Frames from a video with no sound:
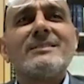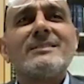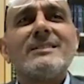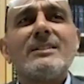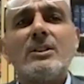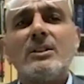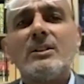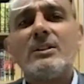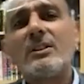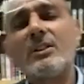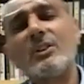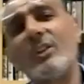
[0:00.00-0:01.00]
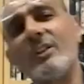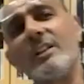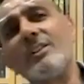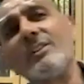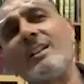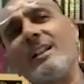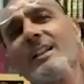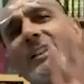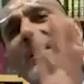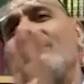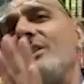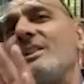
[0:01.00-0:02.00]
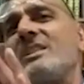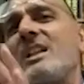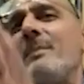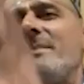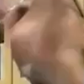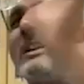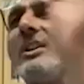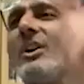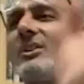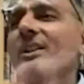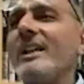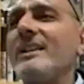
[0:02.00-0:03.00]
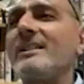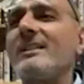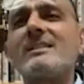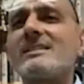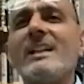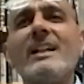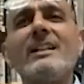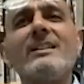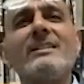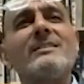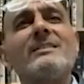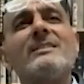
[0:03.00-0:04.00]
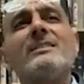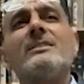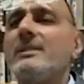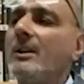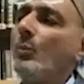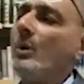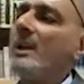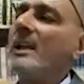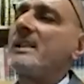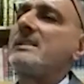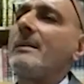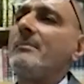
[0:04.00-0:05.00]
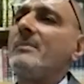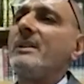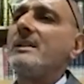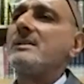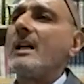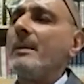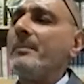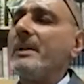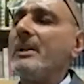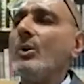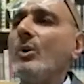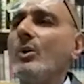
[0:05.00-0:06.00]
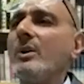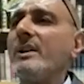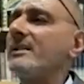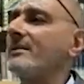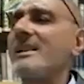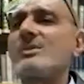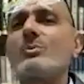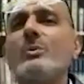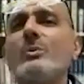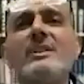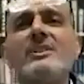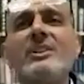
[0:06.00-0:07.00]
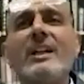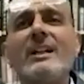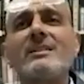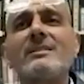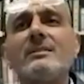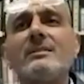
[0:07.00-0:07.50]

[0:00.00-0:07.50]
Yeah. Canonical, like, you know, a committee got together and said, yeah, we'll accept these are being holy, the rest we reject.